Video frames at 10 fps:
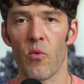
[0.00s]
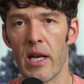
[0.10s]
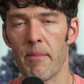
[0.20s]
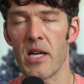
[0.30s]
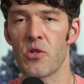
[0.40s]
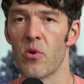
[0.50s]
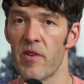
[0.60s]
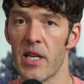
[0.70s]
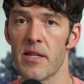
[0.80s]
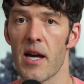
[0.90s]
randomized to a
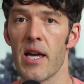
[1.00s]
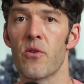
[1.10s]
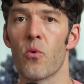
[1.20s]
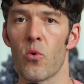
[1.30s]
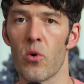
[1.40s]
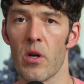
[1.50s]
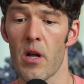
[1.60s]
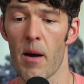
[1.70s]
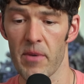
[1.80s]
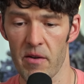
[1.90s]
vegan diet or
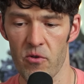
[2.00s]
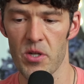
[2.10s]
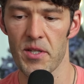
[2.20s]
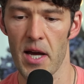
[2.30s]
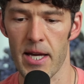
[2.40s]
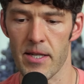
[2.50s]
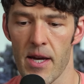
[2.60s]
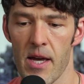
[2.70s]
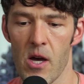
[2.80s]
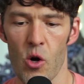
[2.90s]
an omnivorous diet
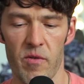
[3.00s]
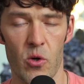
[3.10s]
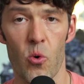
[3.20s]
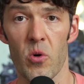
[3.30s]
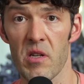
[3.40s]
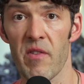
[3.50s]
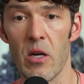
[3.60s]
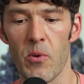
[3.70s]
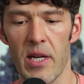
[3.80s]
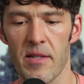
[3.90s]
over the course of
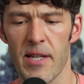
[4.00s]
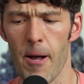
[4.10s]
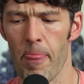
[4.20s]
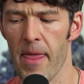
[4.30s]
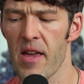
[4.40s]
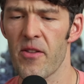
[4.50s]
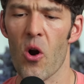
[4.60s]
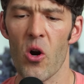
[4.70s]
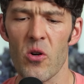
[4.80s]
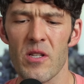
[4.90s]
8 weeks. Now, there
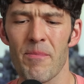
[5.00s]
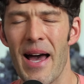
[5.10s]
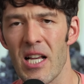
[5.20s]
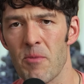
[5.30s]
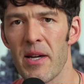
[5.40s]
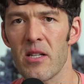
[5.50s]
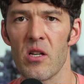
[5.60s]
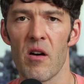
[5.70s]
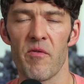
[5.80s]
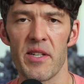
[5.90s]
are some aspects
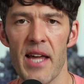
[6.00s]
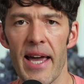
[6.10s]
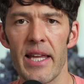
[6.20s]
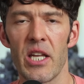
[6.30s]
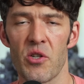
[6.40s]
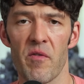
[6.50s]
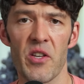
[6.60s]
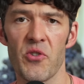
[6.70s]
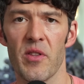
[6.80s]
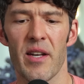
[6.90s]
of the diet
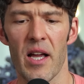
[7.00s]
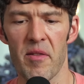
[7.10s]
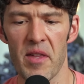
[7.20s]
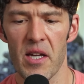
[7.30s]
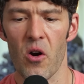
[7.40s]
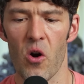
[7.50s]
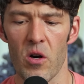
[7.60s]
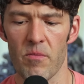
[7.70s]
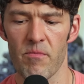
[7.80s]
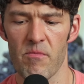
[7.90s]
intervention that I think
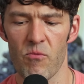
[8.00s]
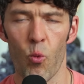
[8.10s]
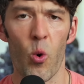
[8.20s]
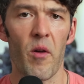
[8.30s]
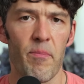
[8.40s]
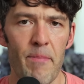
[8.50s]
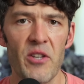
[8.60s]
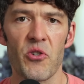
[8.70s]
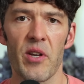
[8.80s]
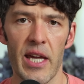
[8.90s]
are worth
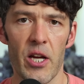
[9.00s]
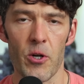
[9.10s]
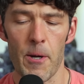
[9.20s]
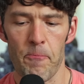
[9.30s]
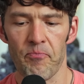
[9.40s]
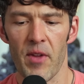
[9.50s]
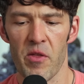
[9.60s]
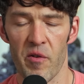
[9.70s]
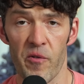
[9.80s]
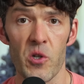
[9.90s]
mentioning here.
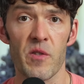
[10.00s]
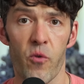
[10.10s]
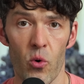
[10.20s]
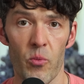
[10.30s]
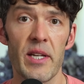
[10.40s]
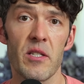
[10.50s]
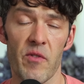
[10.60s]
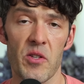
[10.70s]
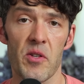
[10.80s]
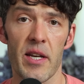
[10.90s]
The first 4 weeks of
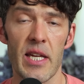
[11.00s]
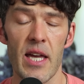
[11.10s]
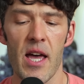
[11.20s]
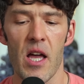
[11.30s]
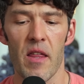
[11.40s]
the study,